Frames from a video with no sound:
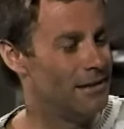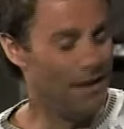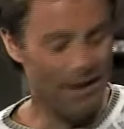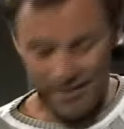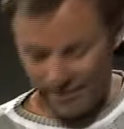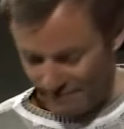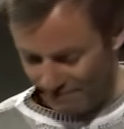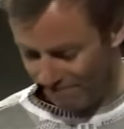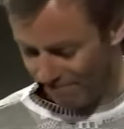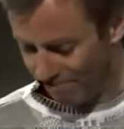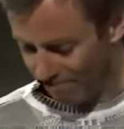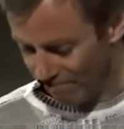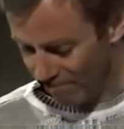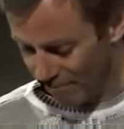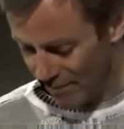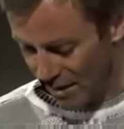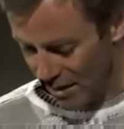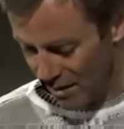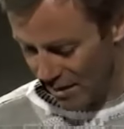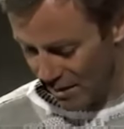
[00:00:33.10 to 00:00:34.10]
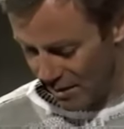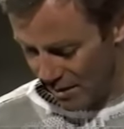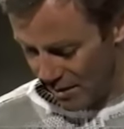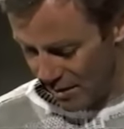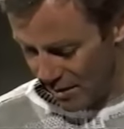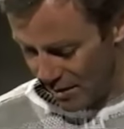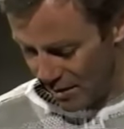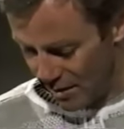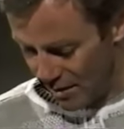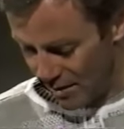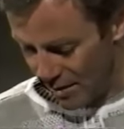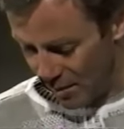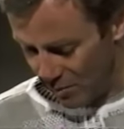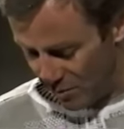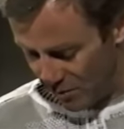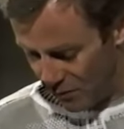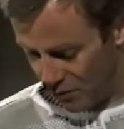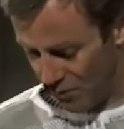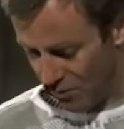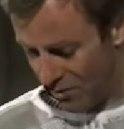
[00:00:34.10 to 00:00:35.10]
Yeah. That
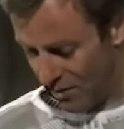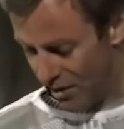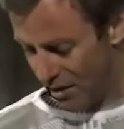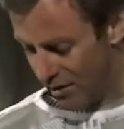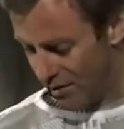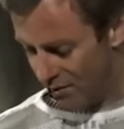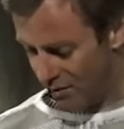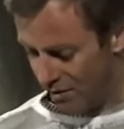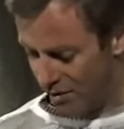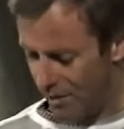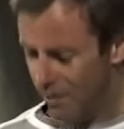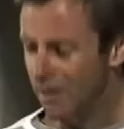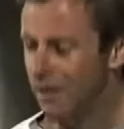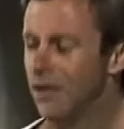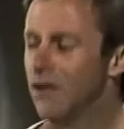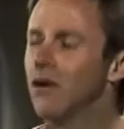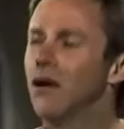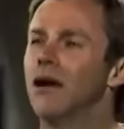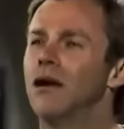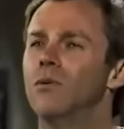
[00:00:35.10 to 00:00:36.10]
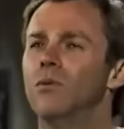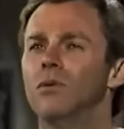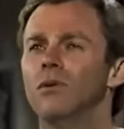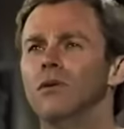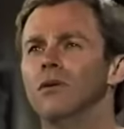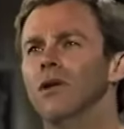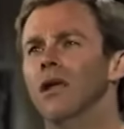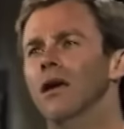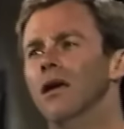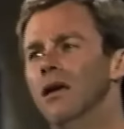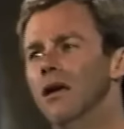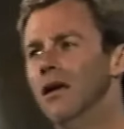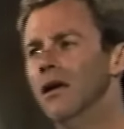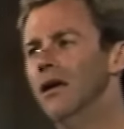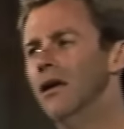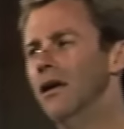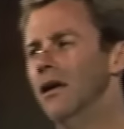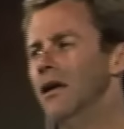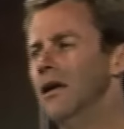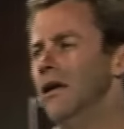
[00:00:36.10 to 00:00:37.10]
before the end of the year, I will
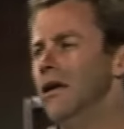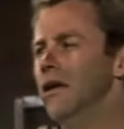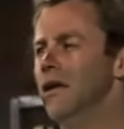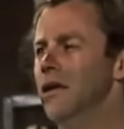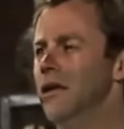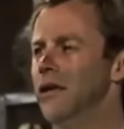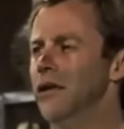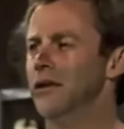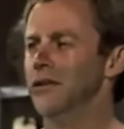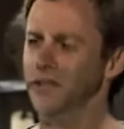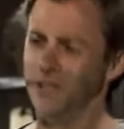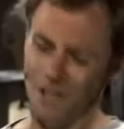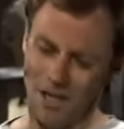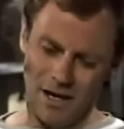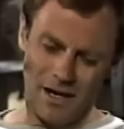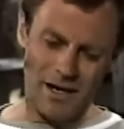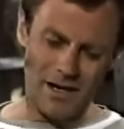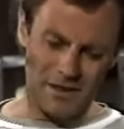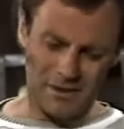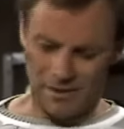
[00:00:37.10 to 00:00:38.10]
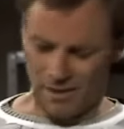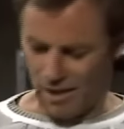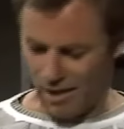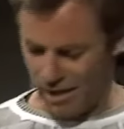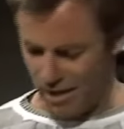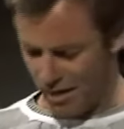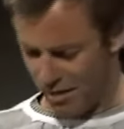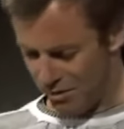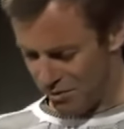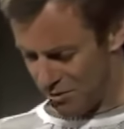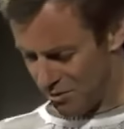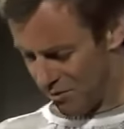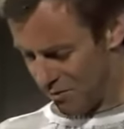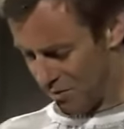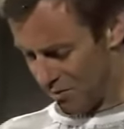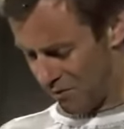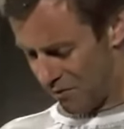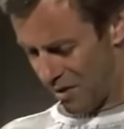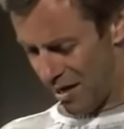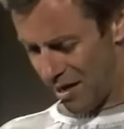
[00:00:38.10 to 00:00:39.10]
die at the hands of
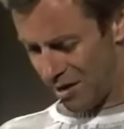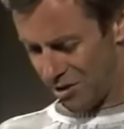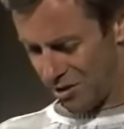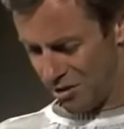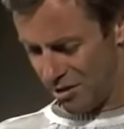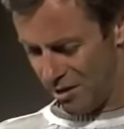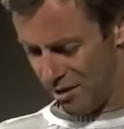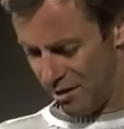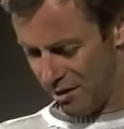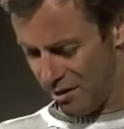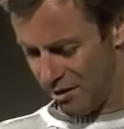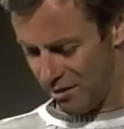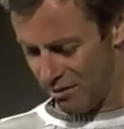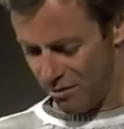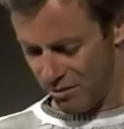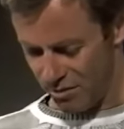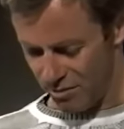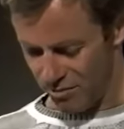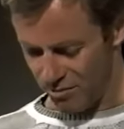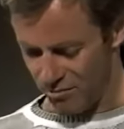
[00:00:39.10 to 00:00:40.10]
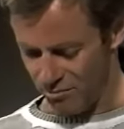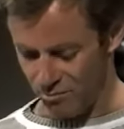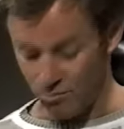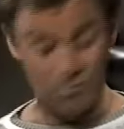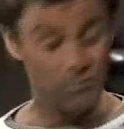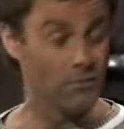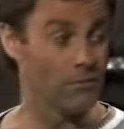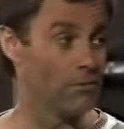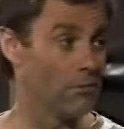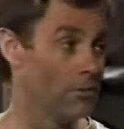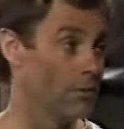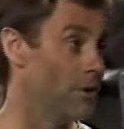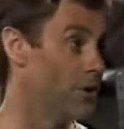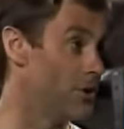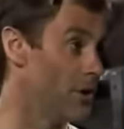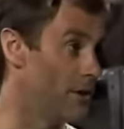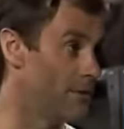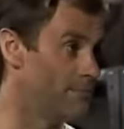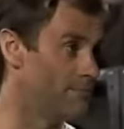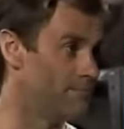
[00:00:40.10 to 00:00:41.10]
a flaxen-haired
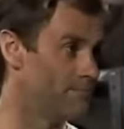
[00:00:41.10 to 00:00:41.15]
creature.